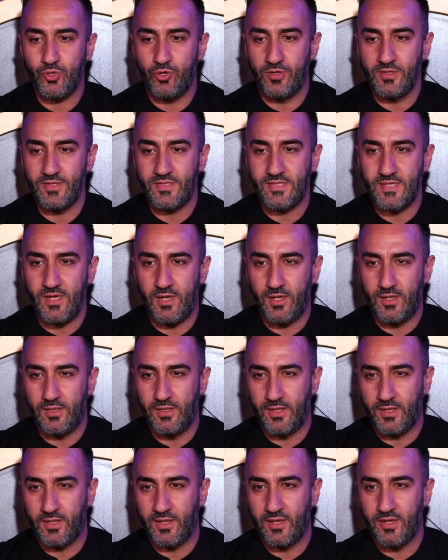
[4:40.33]

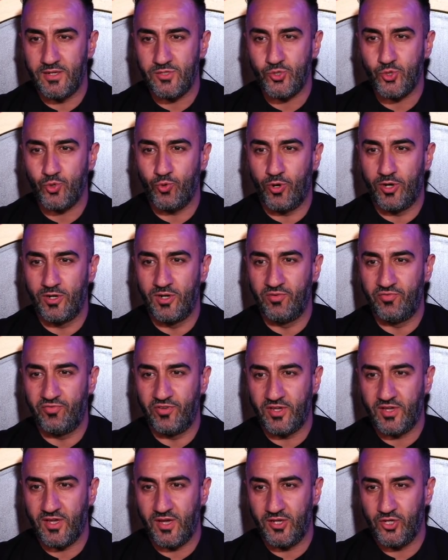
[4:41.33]
concerning his
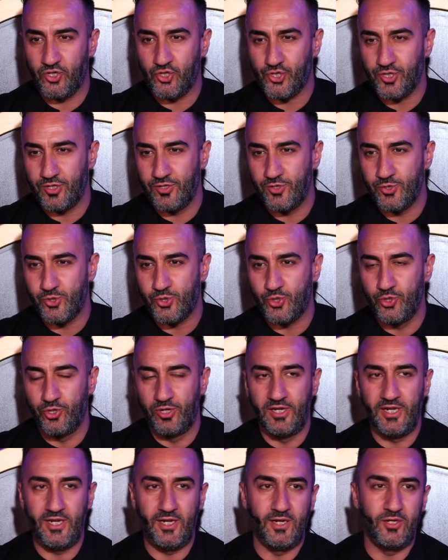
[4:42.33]
qualifications to
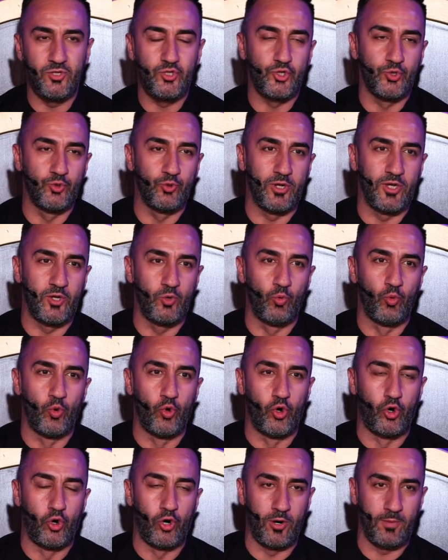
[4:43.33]
lead you in
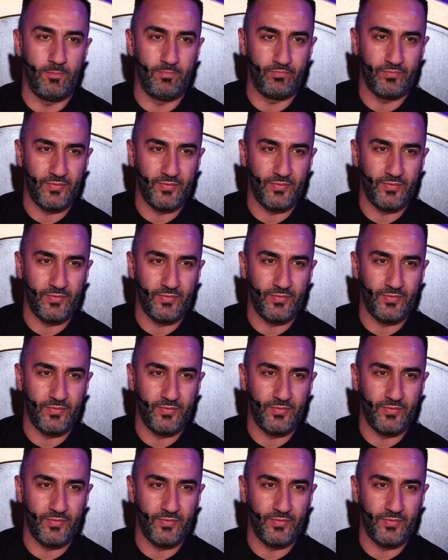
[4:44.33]
war.